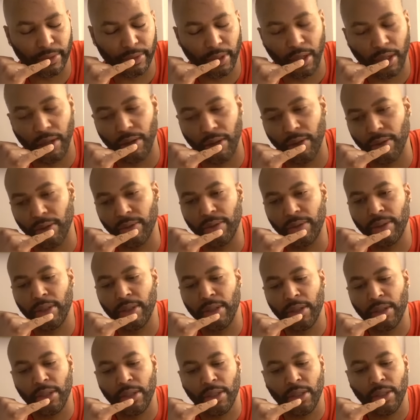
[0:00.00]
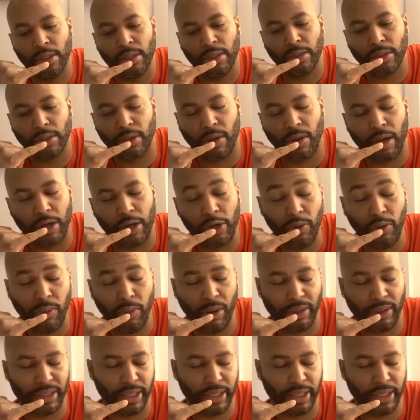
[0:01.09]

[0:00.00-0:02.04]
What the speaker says: Oh, so you work